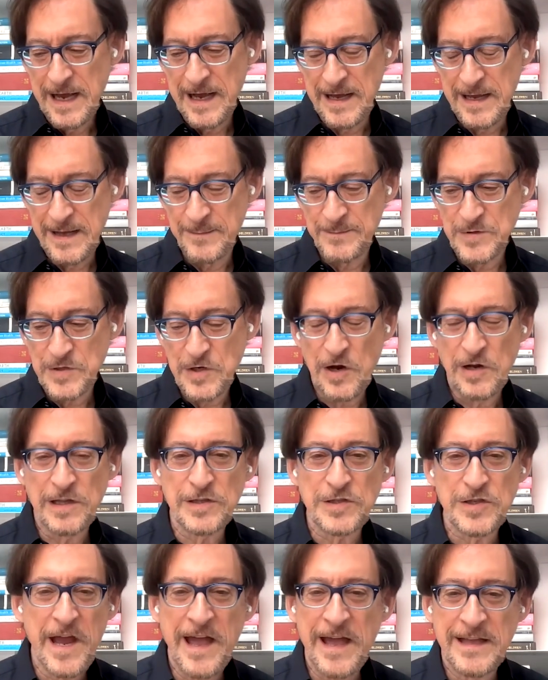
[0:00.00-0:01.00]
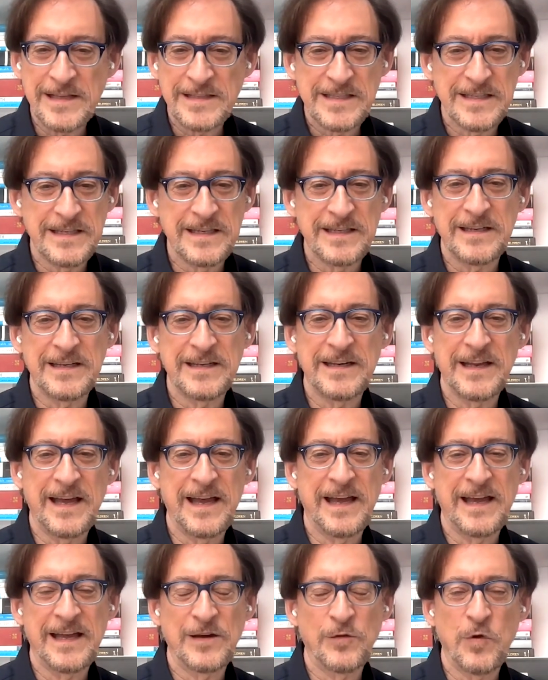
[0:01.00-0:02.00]
um, Scarlett
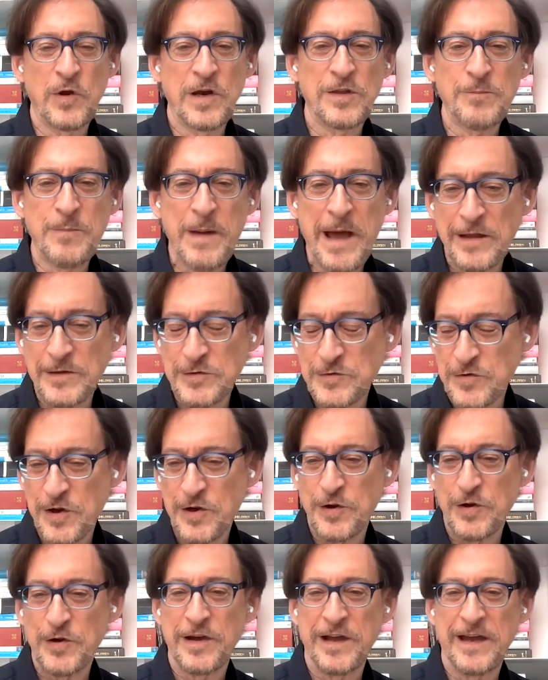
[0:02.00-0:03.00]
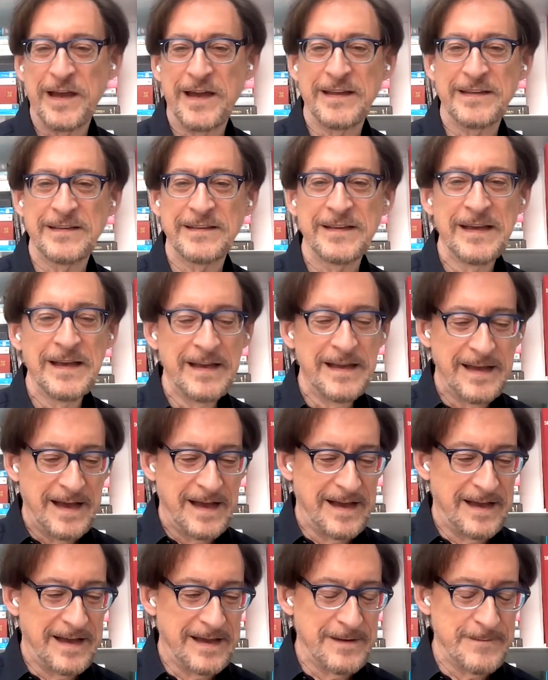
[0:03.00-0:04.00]
Johansson and Gwyneth Paltrow and
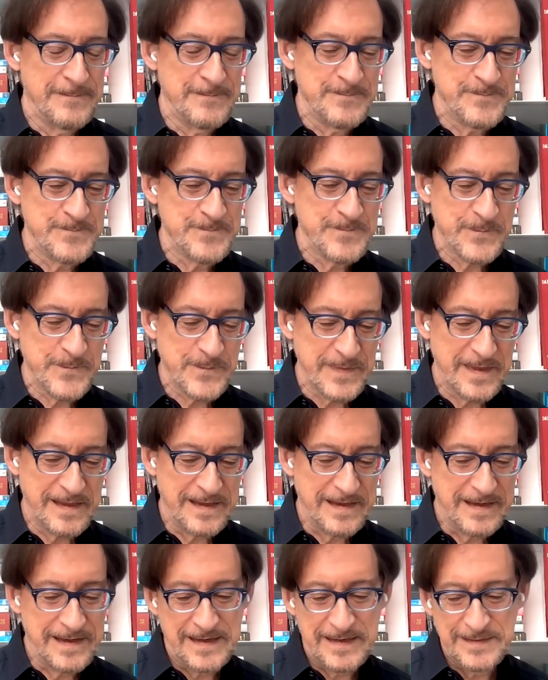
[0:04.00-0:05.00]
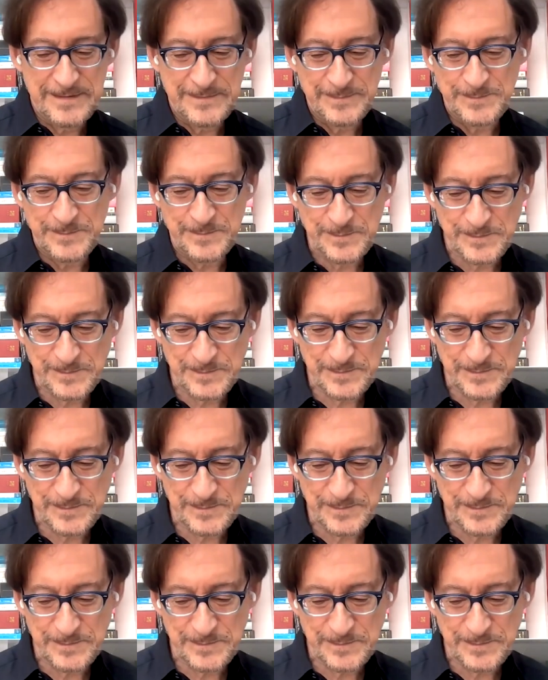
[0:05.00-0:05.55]
um, um,